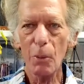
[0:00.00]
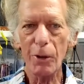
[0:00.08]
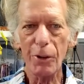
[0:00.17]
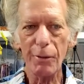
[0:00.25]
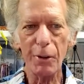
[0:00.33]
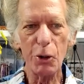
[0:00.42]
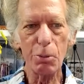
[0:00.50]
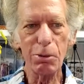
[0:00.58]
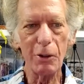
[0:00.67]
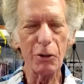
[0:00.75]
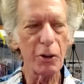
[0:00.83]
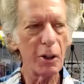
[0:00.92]
with the
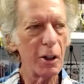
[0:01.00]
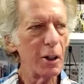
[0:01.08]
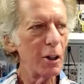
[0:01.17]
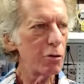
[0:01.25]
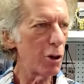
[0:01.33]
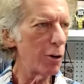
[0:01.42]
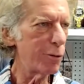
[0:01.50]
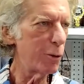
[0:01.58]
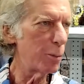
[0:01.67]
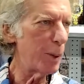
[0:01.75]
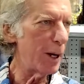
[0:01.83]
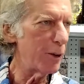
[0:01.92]
fish prints, troll
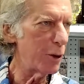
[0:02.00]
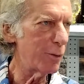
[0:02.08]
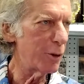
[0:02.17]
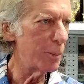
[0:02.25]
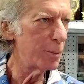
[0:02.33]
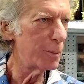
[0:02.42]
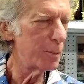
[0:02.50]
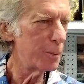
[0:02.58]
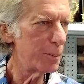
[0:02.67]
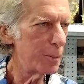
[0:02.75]
a full pattern of them.